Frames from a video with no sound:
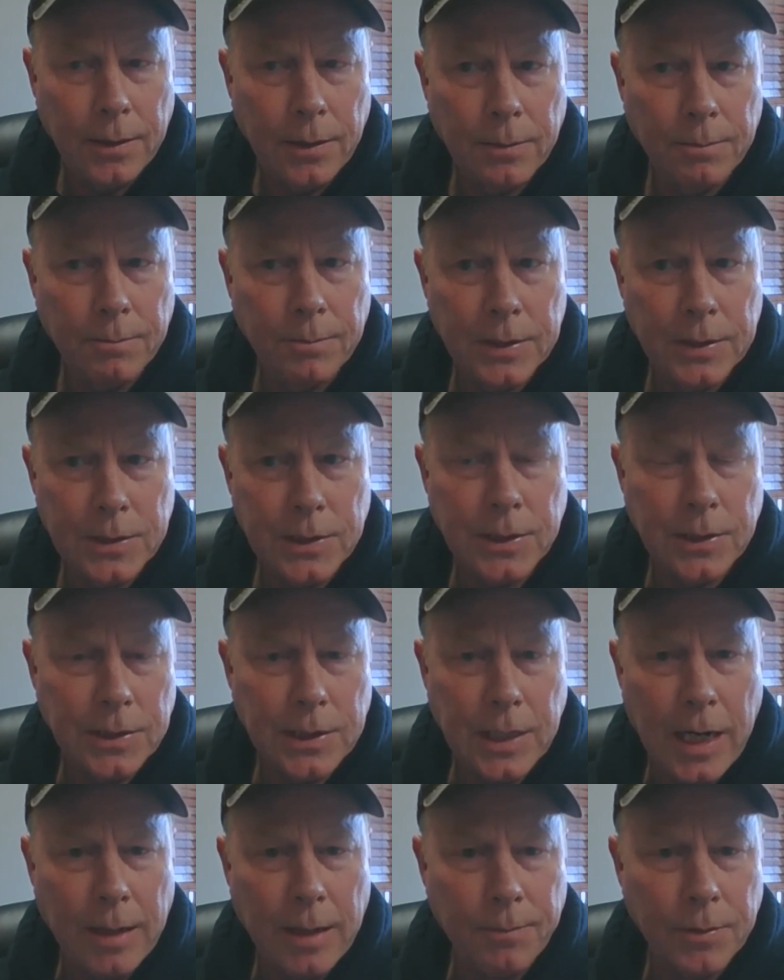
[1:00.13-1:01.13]
our
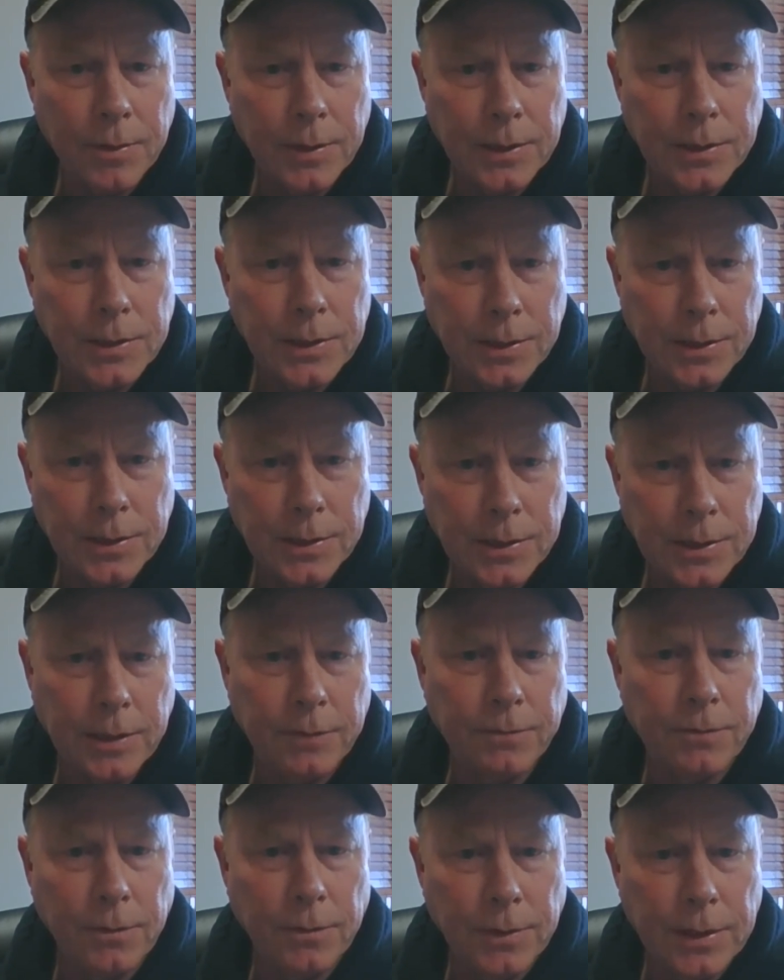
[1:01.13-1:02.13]
business operates in
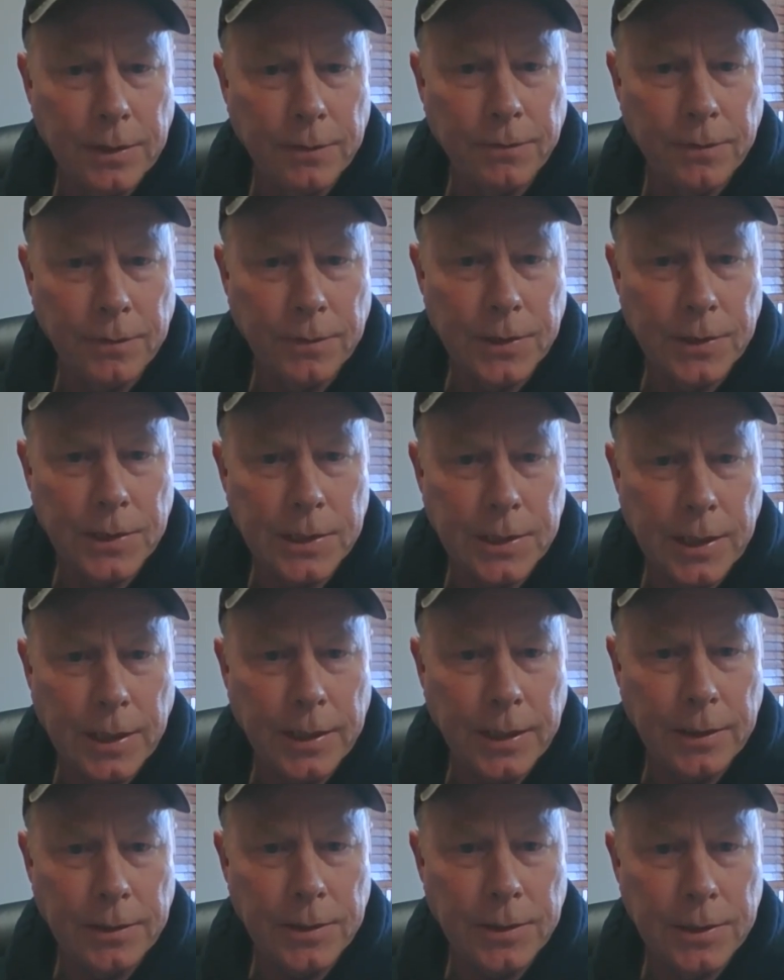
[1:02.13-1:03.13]
several different
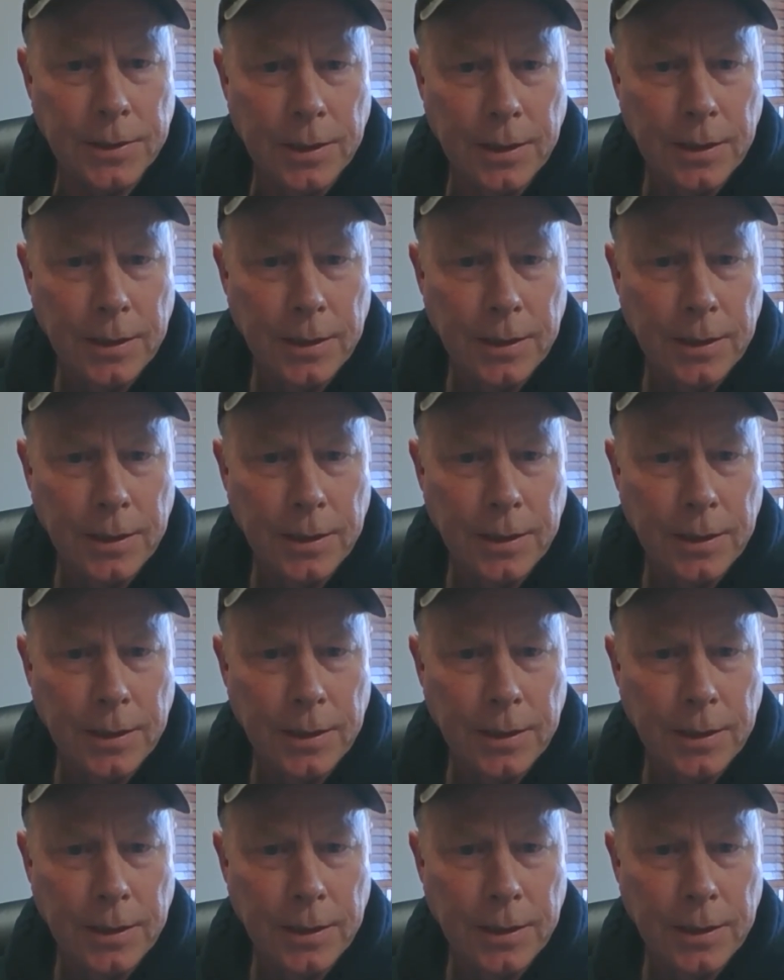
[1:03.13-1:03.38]
states.